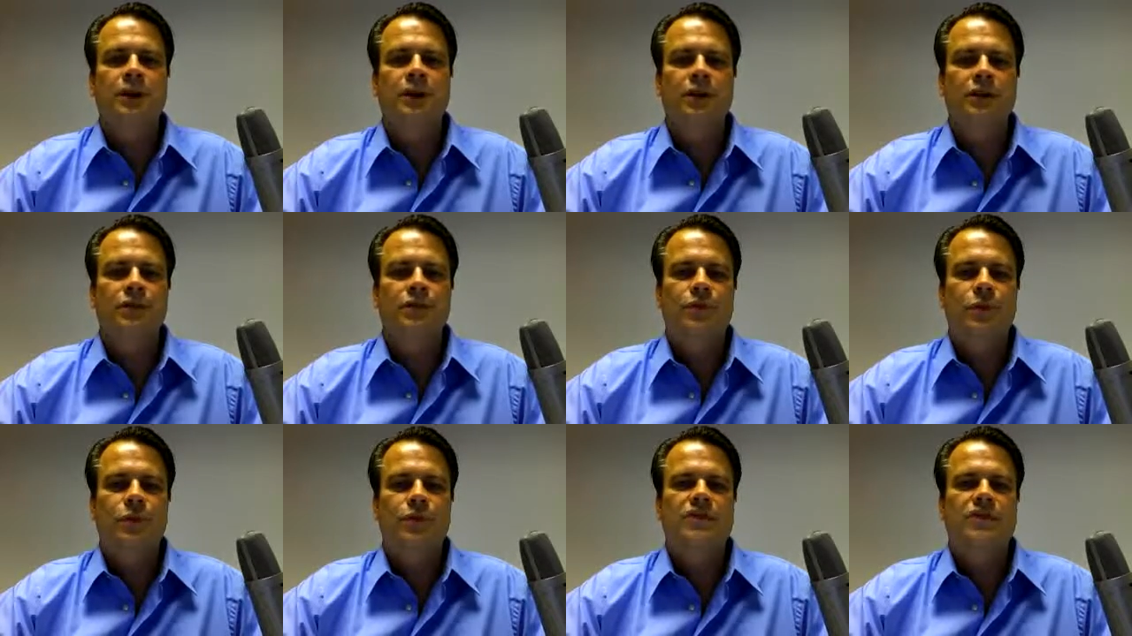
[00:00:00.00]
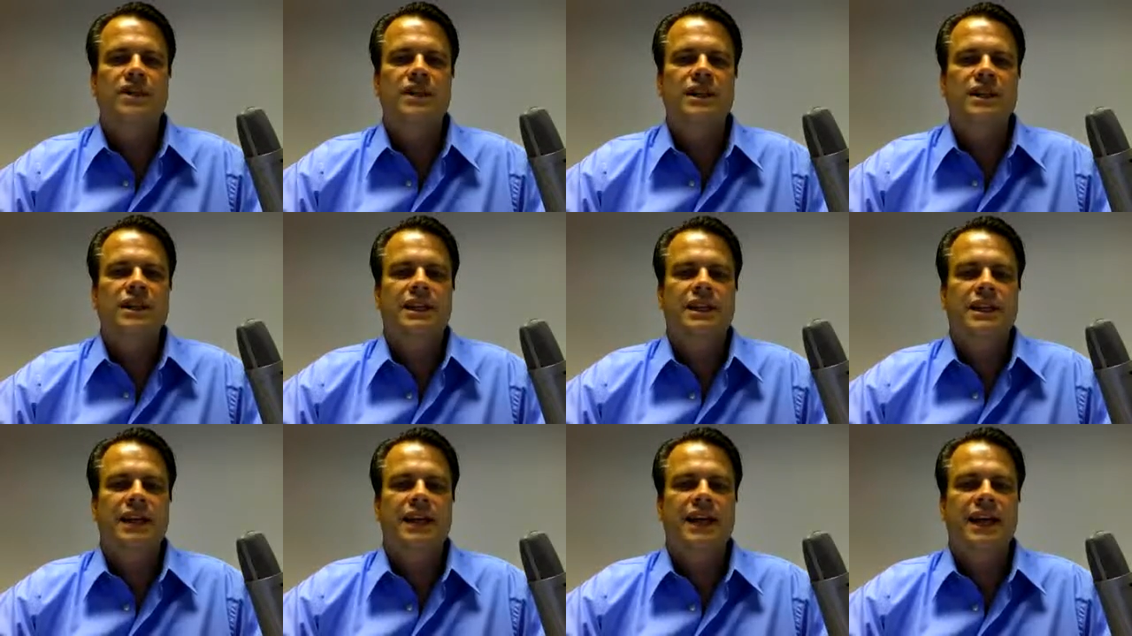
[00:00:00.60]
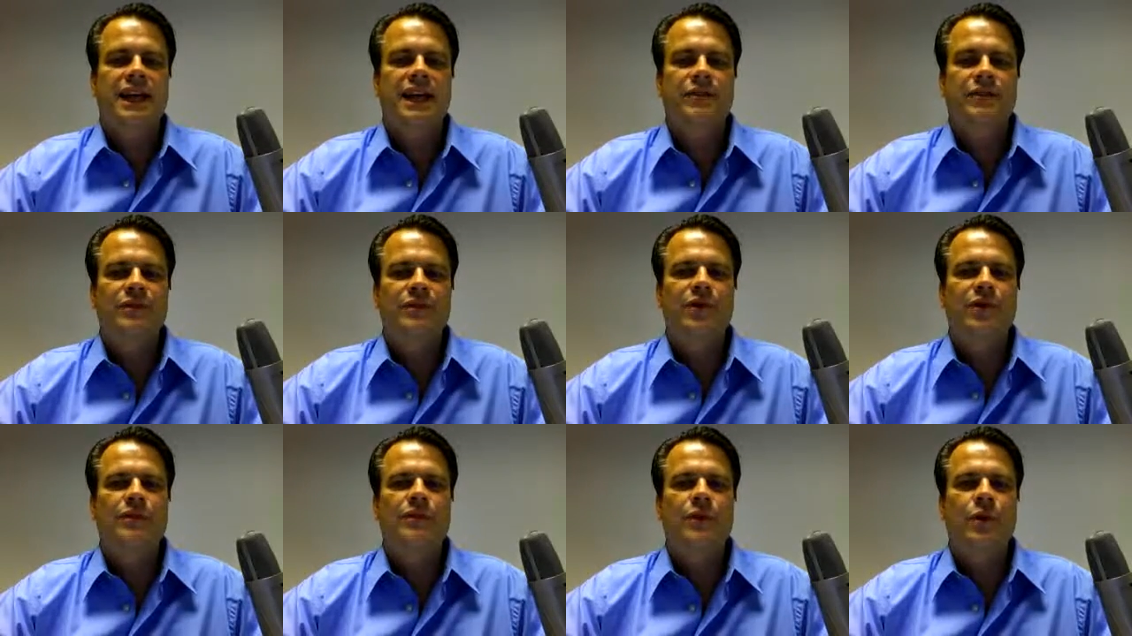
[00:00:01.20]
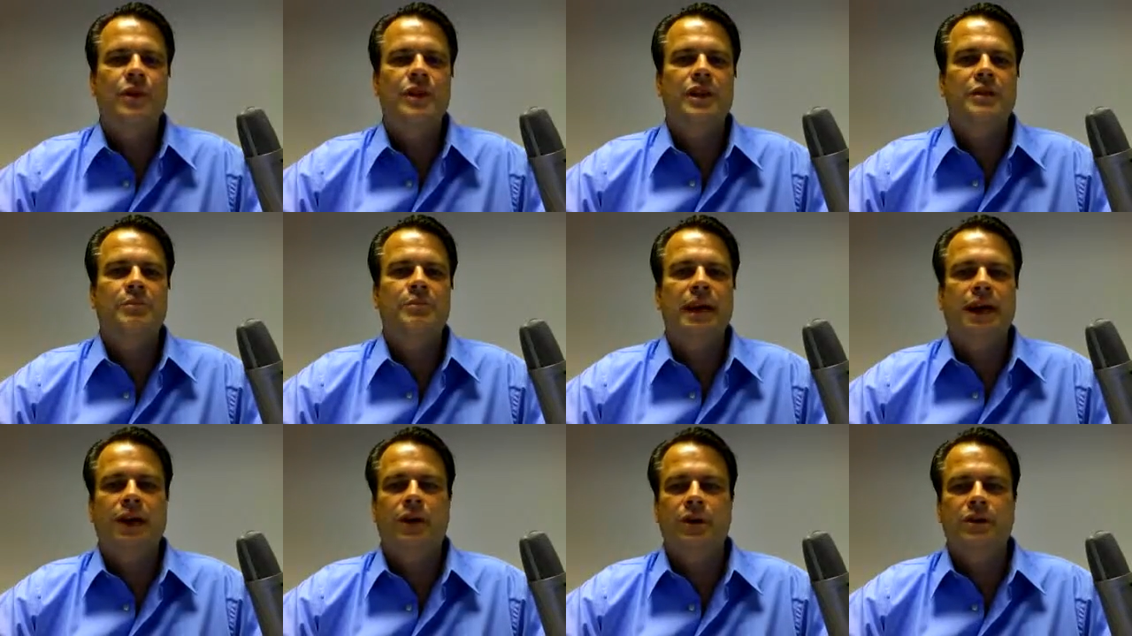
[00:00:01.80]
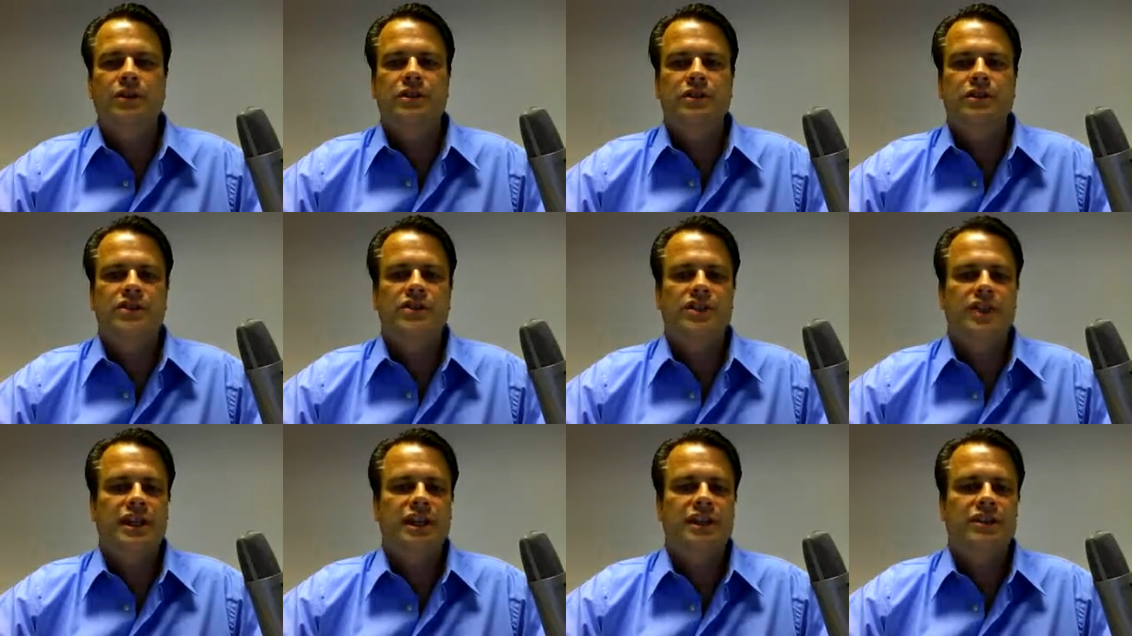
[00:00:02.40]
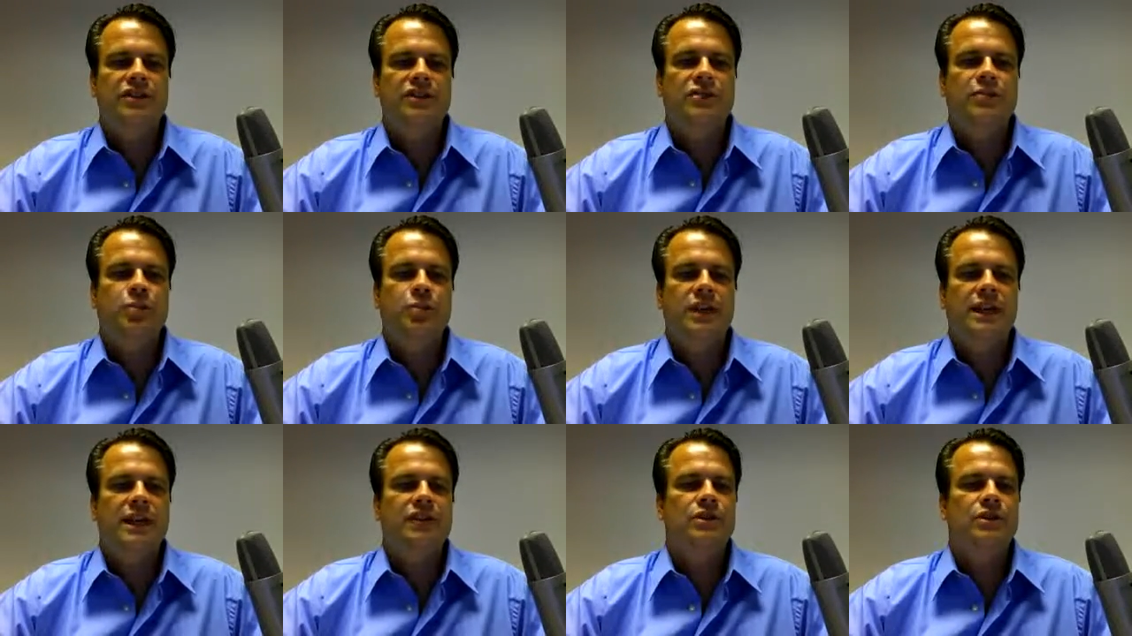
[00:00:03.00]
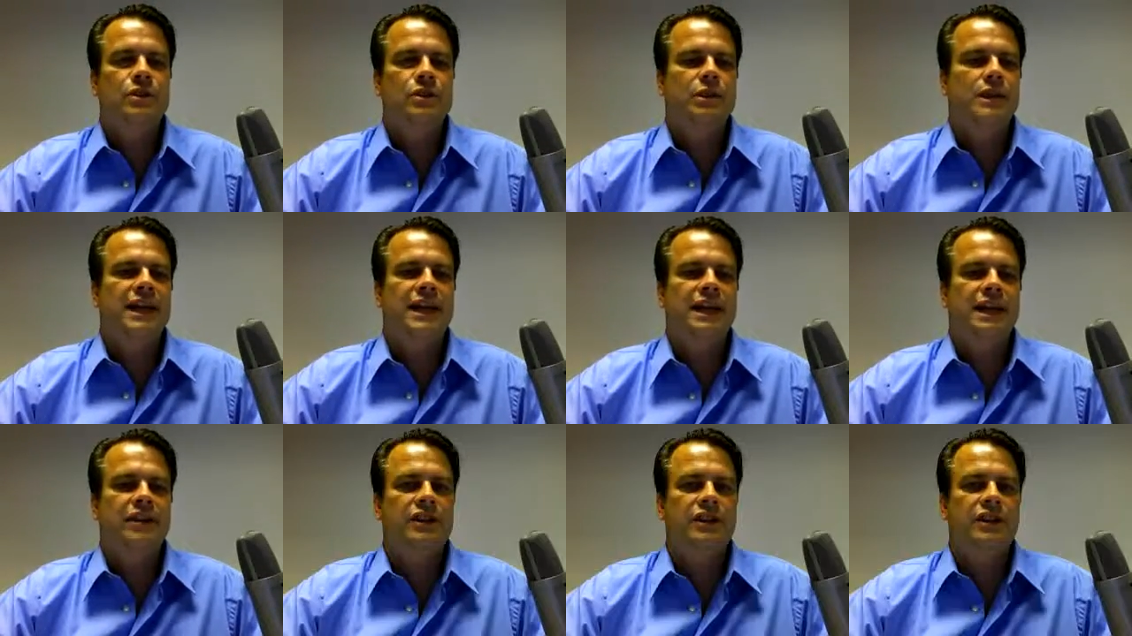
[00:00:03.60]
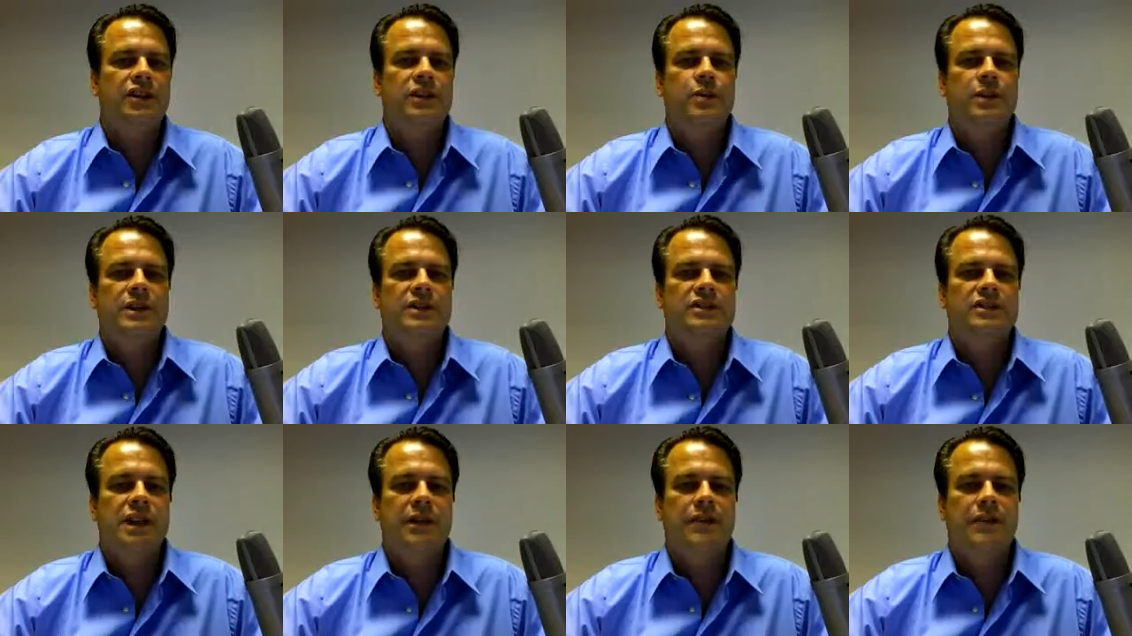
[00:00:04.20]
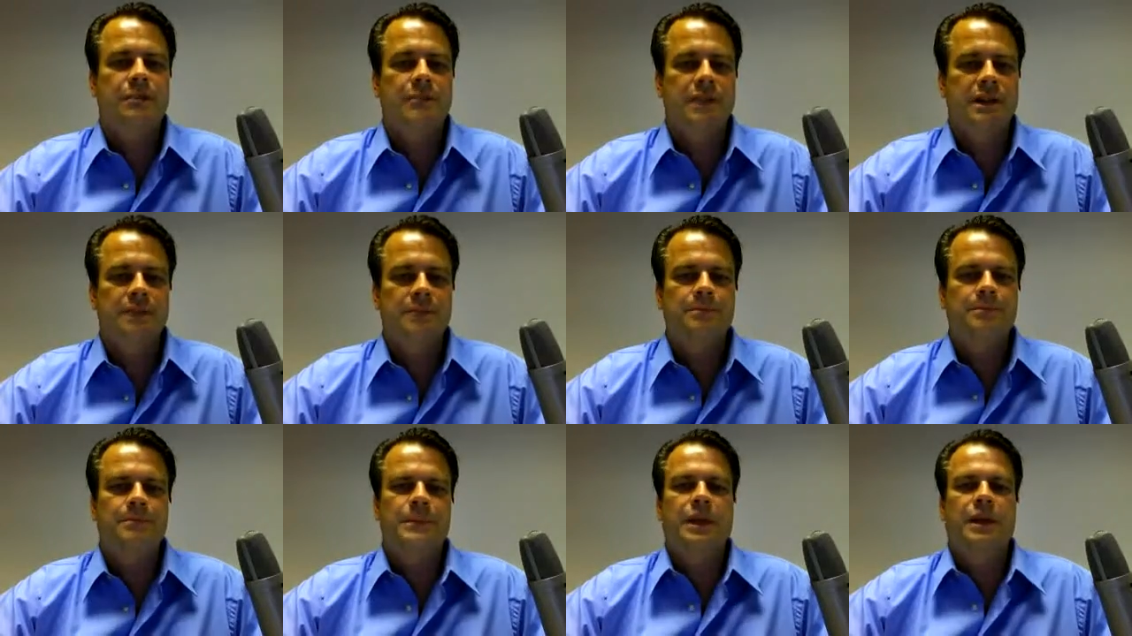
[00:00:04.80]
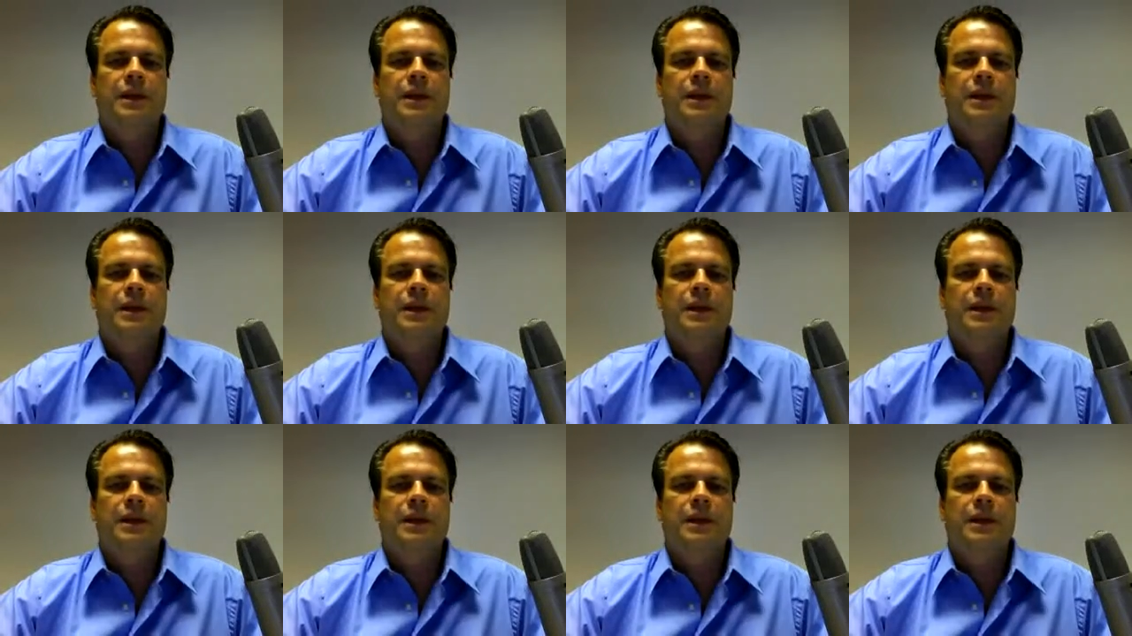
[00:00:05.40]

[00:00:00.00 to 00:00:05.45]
Unfortunately, I have no voting power to change what I don't like in the US government.